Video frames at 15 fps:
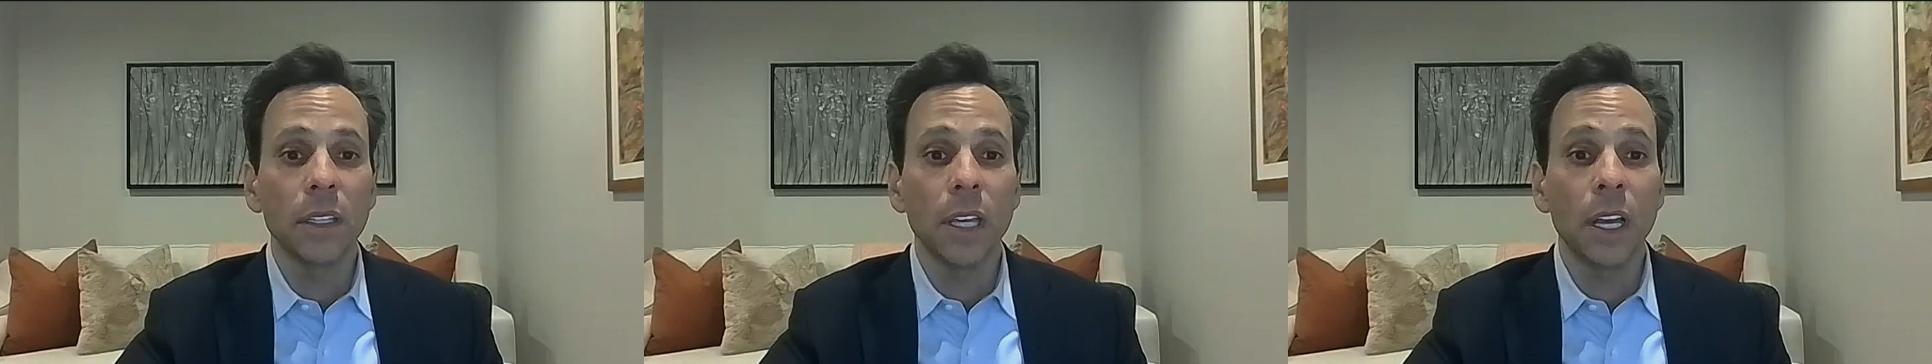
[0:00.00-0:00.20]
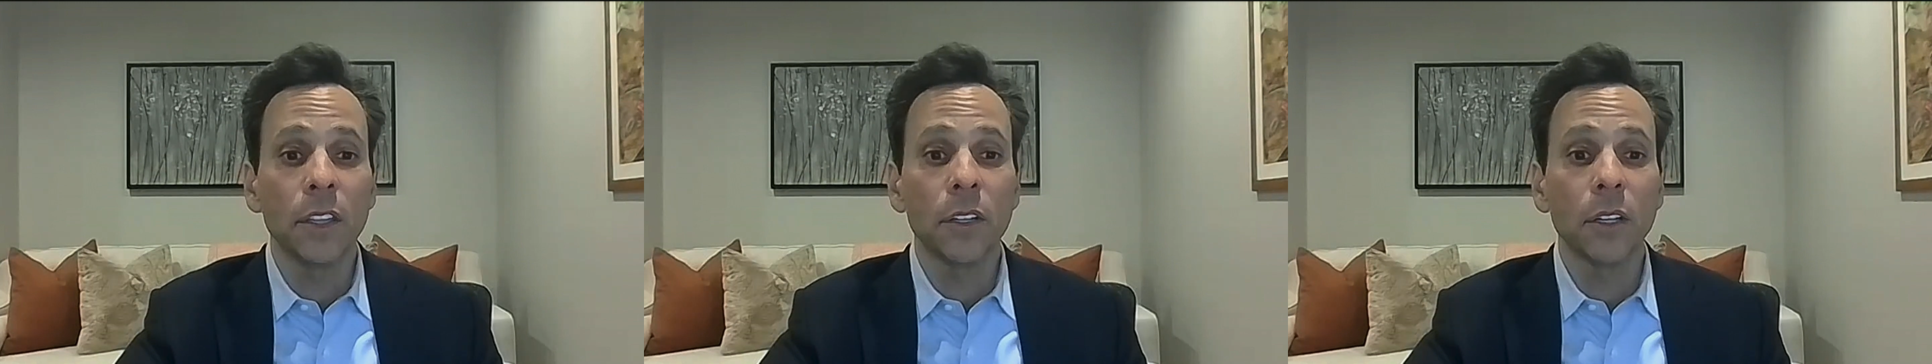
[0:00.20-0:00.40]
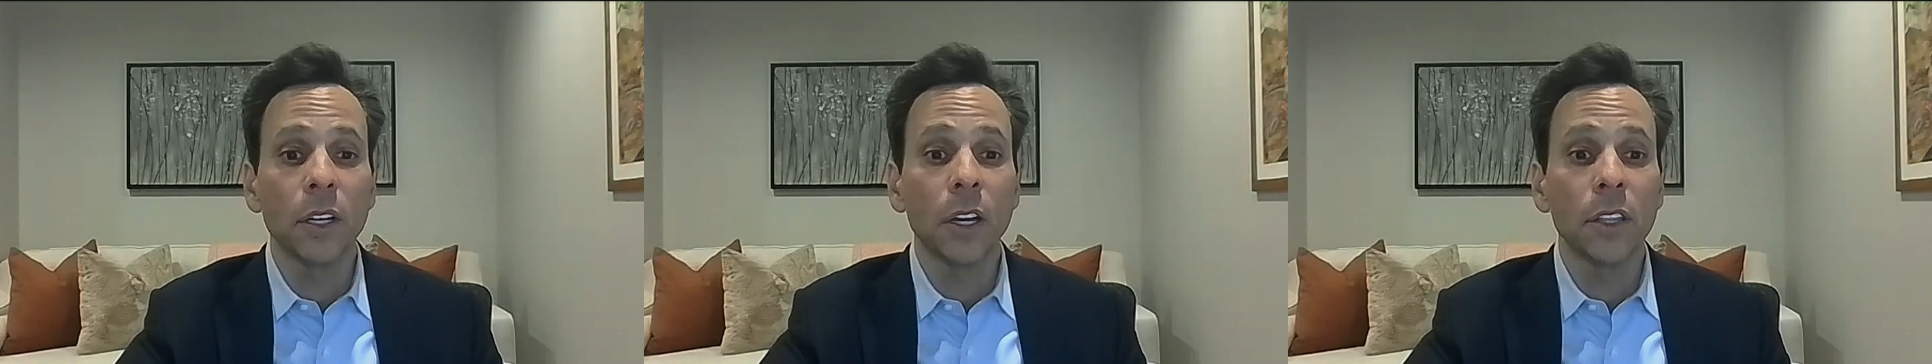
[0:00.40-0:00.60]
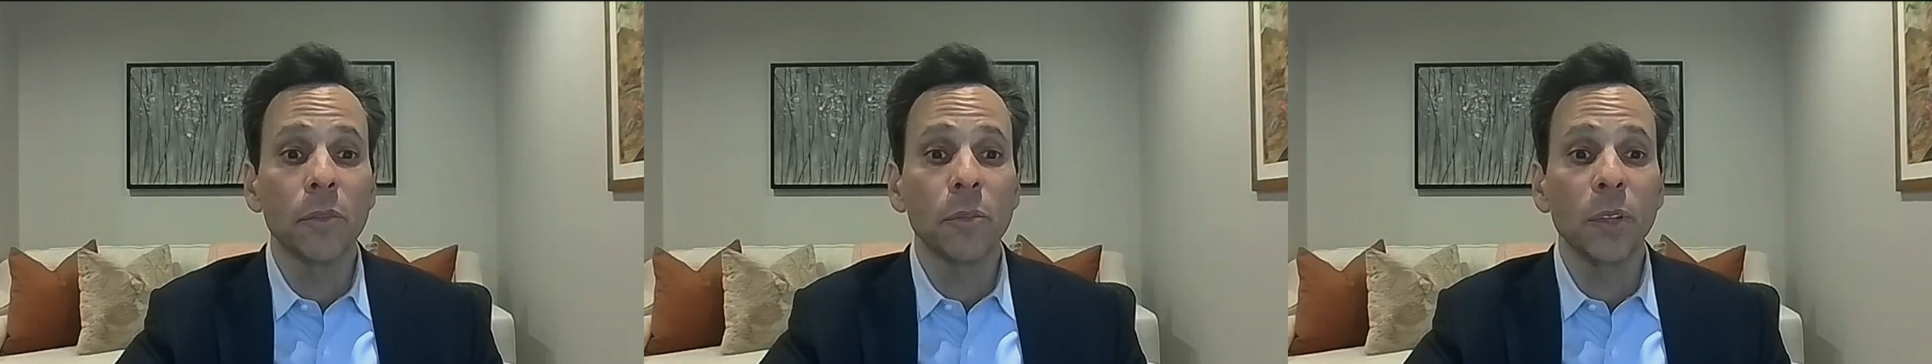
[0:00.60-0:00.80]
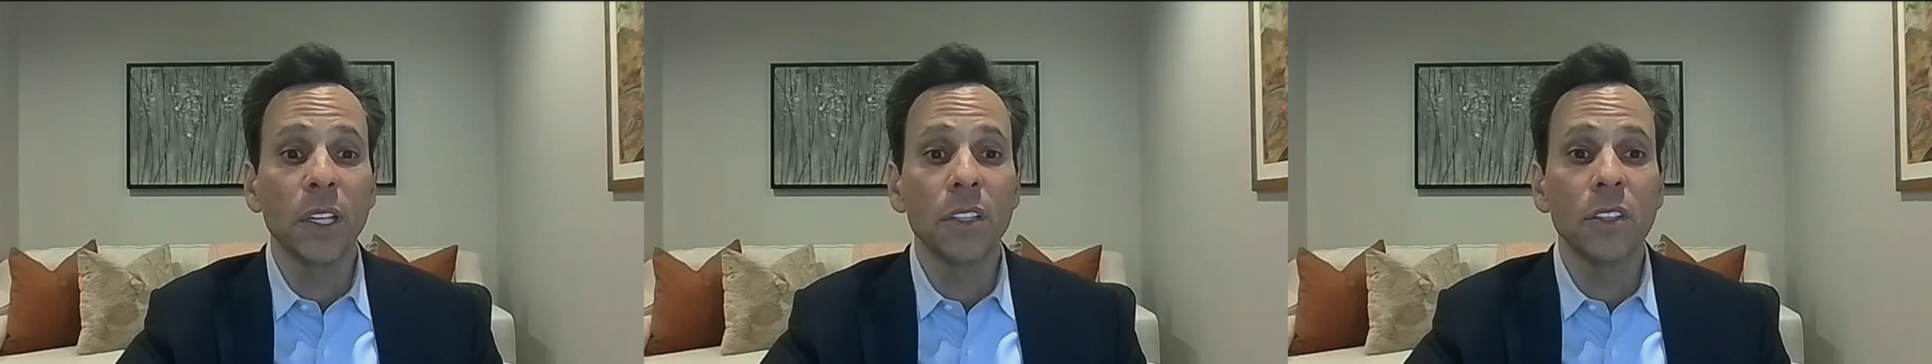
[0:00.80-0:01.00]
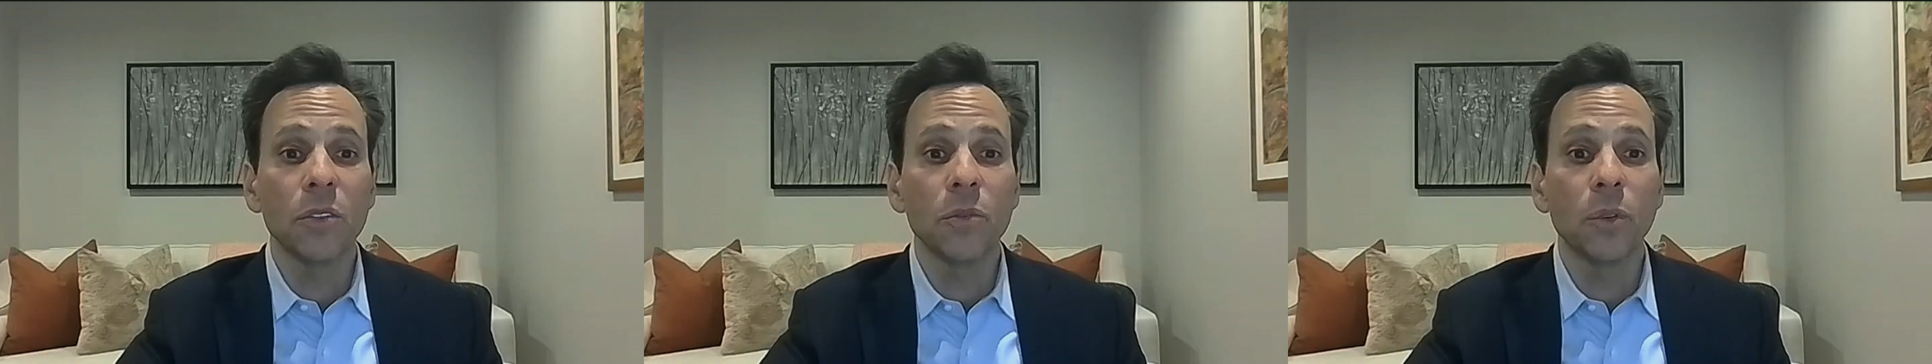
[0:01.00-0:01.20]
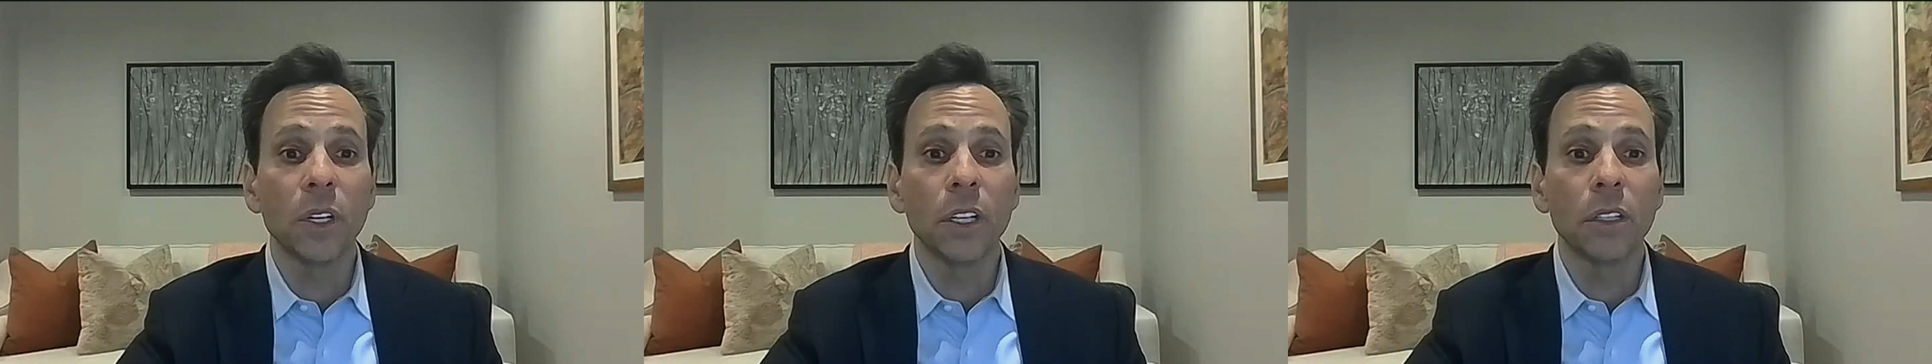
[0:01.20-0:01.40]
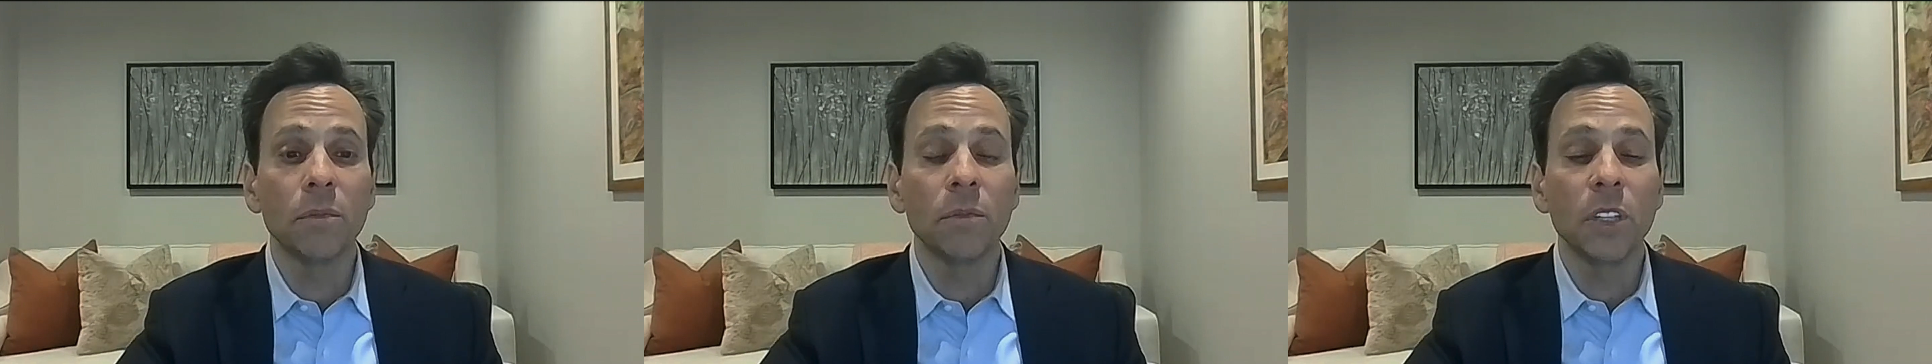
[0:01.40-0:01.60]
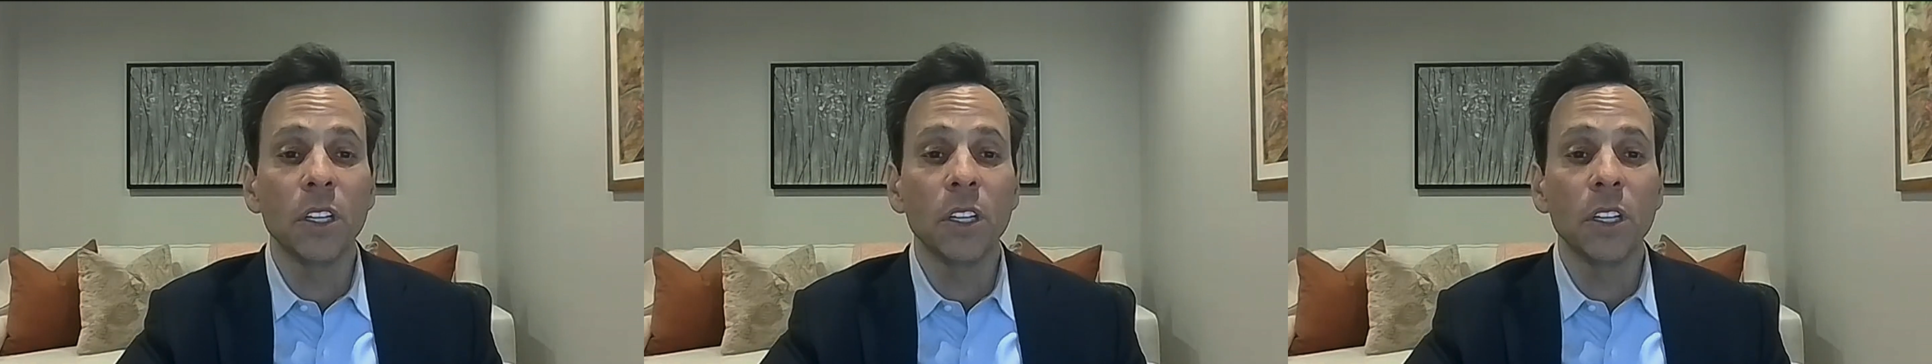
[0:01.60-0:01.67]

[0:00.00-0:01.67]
other places where